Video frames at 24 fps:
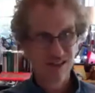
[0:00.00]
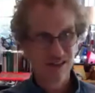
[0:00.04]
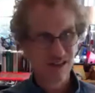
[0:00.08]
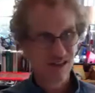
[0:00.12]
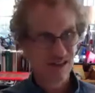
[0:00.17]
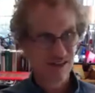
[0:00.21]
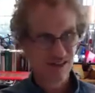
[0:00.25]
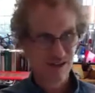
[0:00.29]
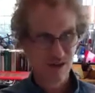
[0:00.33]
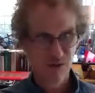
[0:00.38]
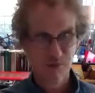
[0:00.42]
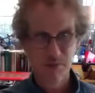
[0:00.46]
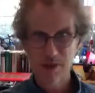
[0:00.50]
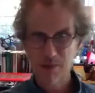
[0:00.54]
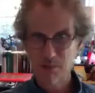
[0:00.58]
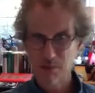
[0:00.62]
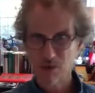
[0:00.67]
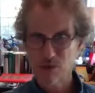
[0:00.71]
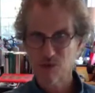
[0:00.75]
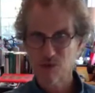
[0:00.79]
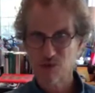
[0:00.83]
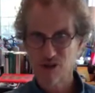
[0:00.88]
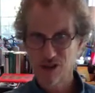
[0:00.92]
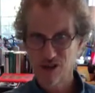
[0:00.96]
do
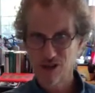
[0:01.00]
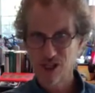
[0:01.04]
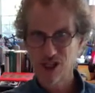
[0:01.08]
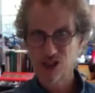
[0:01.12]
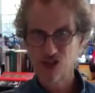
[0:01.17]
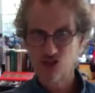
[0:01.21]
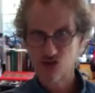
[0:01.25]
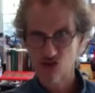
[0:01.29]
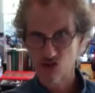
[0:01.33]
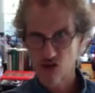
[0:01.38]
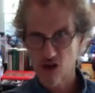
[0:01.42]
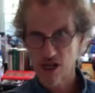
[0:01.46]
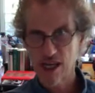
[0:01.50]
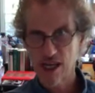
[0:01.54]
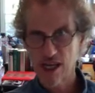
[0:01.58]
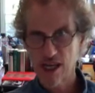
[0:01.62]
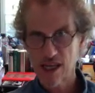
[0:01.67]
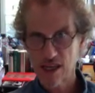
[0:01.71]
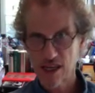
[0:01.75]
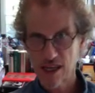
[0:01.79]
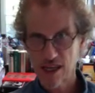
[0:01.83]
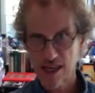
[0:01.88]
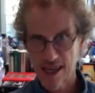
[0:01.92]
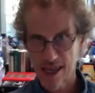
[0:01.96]
people really drink
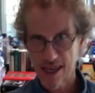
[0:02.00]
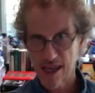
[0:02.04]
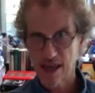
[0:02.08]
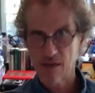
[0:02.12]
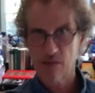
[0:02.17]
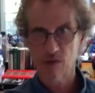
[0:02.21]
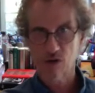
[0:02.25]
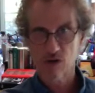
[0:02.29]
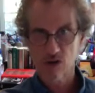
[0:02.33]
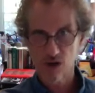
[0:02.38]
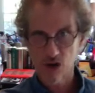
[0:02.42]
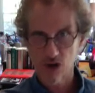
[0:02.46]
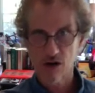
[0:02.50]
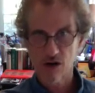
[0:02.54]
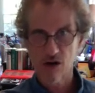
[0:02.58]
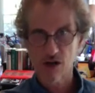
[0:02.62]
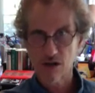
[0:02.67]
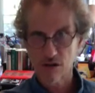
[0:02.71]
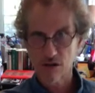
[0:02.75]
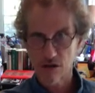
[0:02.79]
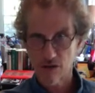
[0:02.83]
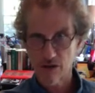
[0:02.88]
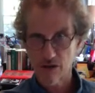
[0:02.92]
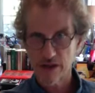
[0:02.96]
camel
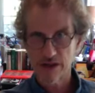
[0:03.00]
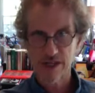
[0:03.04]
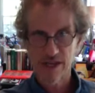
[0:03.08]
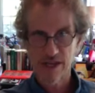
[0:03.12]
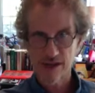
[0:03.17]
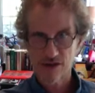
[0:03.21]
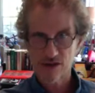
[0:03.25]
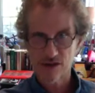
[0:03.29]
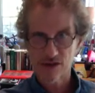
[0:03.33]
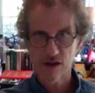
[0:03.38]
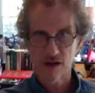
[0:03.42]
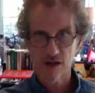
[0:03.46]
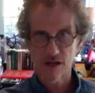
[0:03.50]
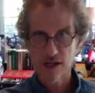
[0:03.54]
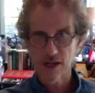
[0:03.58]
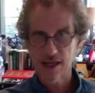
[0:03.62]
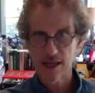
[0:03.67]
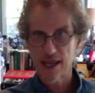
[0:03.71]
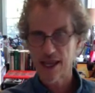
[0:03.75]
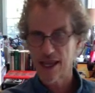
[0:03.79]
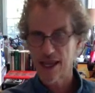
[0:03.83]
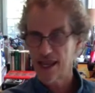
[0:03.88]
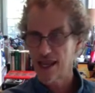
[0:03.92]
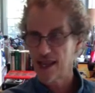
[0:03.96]
urine on the desert?
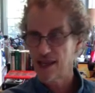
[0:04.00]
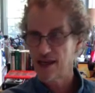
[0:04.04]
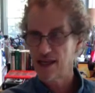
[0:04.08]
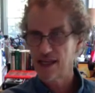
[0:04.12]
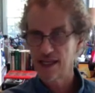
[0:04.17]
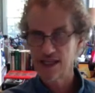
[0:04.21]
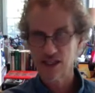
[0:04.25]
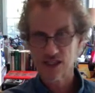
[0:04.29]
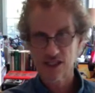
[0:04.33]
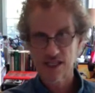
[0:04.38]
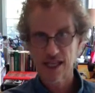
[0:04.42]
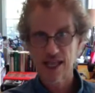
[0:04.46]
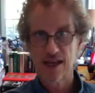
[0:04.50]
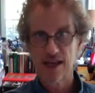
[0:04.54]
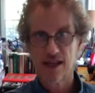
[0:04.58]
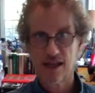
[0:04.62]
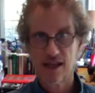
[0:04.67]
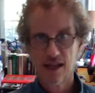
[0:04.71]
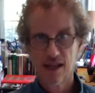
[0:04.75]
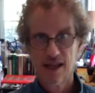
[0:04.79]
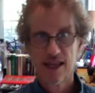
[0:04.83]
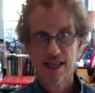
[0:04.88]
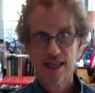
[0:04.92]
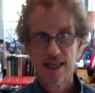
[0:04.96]
And he said,
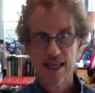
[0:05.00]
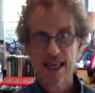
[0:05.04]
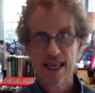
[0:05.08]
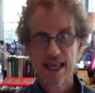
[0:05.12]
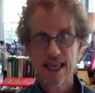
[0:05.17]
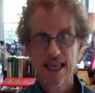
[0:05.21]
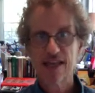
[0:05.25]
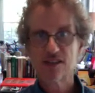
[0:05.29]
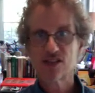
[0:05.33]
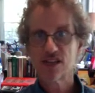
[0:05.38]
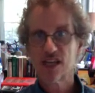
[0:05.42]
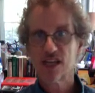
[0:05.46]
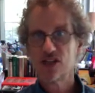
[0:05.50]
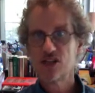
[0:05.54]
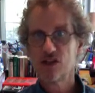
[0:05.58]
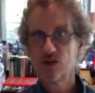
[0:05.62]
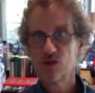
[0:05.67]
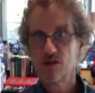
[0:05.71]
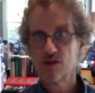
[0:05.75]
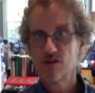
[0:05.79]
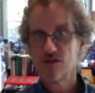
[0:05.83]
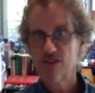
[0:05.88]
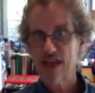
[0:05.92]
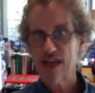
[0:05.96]
yes, they do.
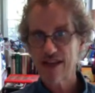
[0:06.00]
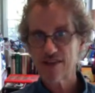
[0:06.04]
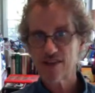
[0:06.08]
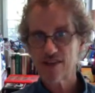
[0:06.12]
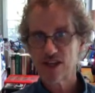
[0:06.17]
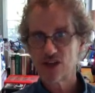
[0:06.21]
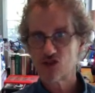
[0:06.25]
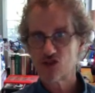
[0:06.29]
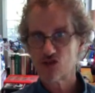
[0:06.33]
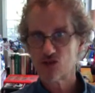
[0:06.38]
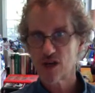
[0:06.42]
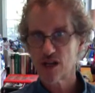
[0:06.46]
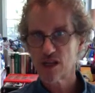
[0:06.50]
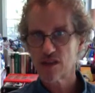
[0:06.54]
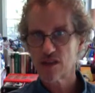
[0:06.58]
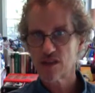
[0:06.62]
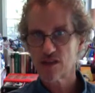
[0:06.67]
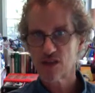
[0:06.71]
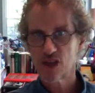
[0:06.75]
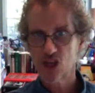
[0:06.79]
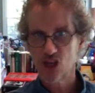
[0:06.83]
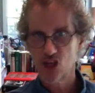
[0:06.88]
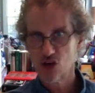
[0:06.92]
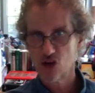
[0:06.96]
In fact, they drink
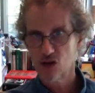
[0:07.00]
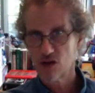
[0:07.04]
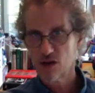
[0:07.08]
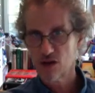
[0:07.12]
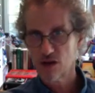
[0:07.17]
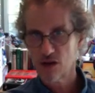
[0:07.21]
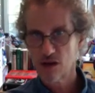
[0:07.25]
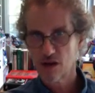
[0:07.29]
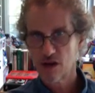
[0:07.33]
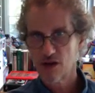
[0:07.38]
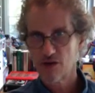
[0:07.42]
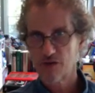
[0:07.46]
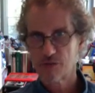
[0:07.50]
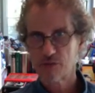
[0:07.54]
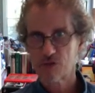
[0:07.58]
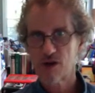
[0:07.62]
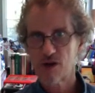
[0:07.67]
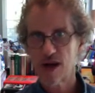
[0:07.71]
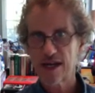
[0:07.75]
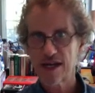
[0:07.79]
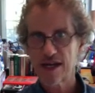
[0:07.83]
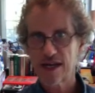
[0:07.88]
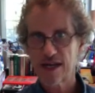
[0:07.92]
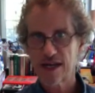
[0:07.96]
the urine of
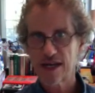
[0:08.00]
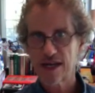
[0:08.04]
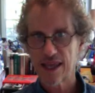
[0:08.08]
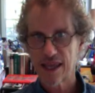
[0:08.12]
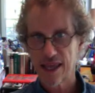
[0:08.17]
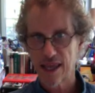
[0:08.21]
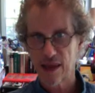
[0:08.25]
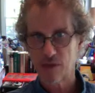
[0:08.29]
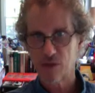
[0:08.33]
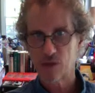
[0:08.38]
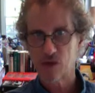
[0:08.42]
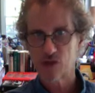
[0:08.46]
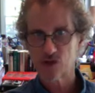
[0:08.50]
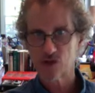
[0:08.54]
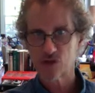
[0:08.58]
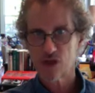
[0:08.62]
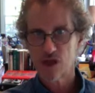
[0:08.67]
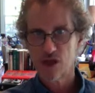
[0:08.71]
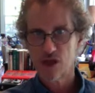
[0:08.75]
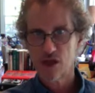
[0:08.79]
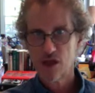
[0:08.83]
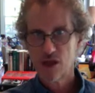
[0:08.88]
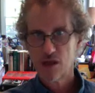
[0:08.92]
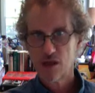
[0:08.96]
pregnant camels
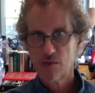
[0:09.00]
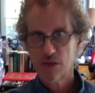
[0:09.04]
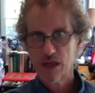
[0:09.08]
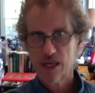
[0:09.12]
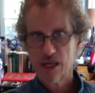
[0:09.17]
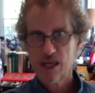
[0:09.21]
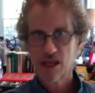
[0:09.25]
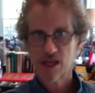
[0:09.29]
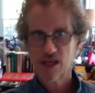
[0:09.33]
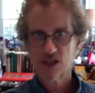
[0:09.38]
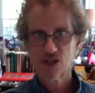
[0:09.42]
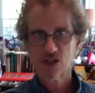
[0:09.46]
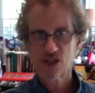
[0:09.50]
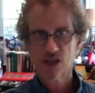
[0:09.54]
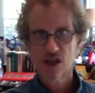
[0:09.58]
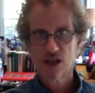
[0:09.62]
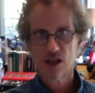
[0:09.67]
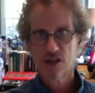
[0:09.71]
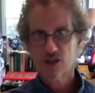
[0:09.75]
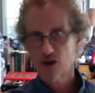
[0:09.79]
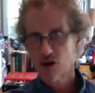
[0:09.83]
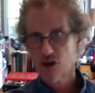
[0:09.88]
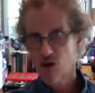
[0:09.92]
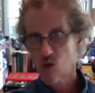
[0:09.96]
because
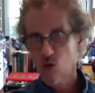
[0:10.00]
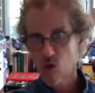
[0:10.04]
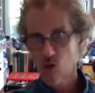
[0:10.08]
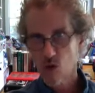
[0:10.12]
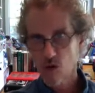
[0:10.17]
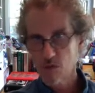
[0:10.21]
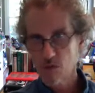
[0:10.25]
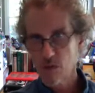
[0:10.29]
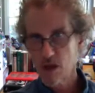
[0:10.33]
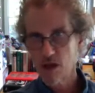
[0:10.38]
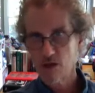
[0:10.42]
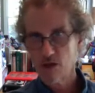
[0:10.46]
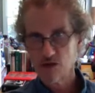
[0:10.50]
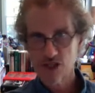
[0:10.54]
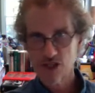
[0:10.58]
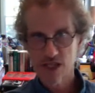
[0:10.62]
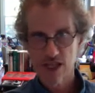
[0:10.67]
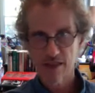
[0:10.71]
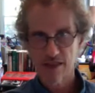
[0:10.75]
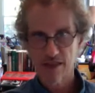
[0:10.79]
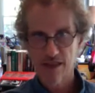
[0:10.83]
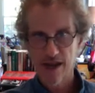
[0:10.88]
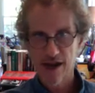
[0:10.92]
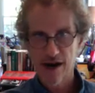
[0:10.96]
there are hormones
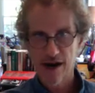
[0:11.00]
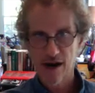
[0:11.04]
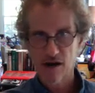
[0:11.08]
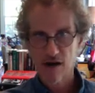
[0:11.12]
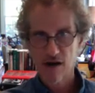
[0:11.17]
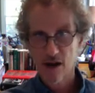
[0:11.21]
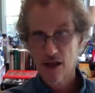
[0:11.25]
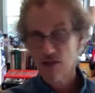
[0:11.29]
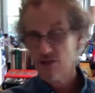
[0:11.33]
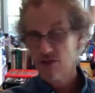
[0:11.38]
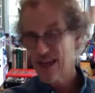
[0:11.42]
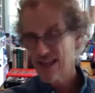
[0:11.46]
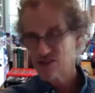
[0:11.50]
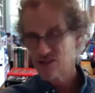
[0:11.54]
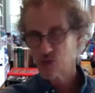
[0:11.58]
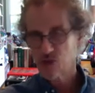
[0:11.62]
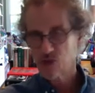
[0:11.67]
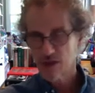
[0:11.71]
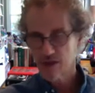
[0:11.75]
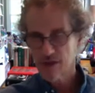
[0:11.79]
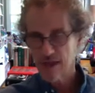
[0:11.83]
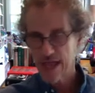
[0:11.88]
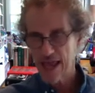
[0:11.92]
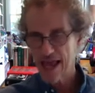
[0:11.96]
in there. That's
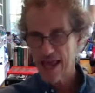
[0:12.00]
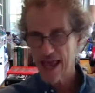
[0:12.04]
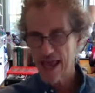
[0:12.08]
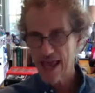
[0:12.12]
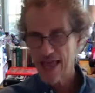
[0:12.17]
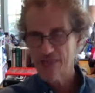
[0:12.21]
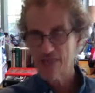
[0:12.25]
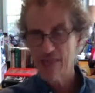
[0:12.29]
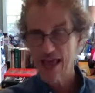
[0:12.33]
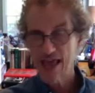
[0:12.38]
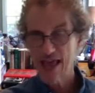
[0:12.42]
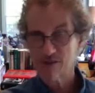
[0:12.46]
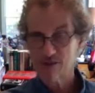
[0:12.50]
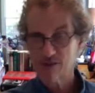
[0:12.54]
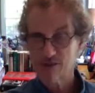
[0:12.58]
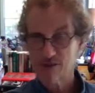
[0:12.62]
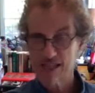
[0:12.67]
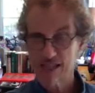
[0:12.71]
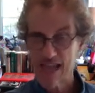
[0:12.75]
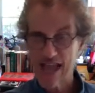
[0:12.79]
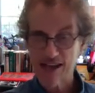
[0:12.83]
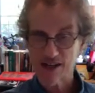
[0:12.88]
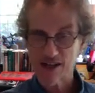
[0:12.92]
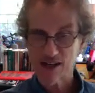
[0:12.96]
what that
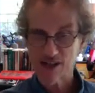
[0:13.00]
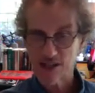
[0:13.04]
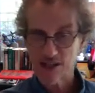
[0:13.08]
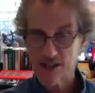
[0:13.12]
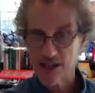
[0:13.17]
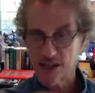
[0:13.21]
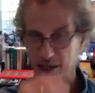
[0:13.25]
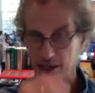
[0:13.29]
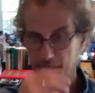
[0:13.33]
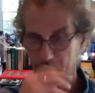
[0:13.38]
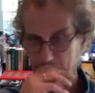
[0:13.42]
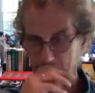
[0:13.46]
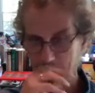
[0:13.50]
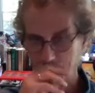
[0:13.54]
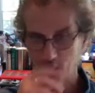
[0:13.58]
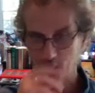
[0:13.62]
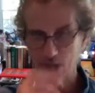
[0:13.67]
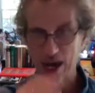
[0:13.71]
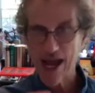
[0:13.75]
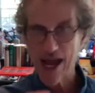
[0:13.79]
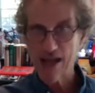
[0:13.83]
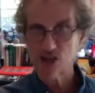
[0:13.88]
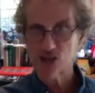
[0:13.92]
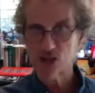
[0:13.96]
was actually
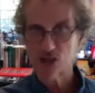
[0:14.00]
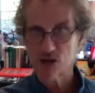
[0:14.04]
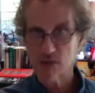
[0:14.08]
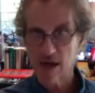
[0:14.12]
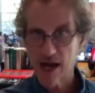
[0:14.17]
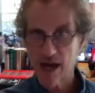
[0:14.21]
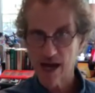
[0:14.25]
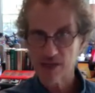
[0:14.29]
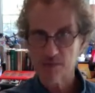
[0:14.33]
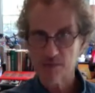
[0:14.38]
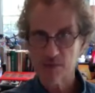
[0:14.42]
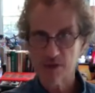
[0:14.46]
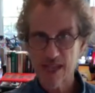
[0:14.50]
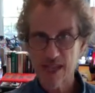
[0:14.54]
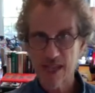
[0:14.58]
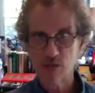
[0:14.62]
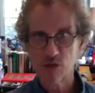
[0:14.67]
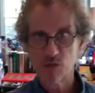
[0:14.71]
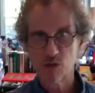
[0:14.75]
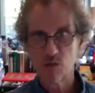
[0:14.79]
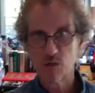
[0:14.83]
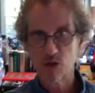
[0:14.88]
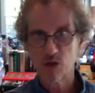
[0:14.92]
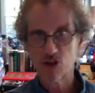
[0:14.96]
what I surmised. But
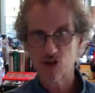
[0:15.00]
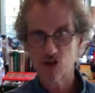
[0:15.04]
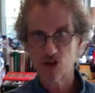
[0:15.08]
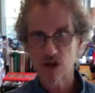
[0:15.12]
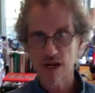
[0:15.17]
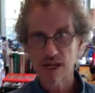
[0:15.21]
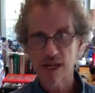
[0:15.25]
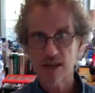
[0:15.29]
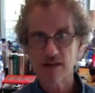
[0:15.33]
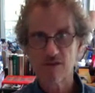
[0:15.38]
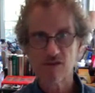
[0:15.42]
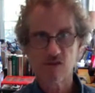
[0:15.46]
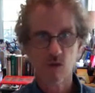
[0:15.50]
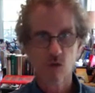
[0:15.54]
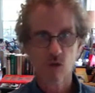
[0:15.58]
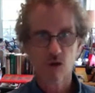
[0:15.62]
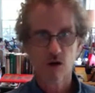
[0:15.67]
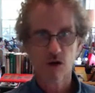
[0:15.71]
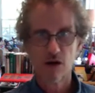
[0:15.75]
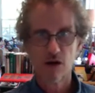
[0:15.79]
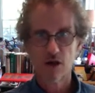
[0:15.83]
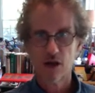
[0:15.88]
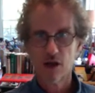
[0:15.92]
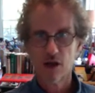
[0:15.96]
they would drink it for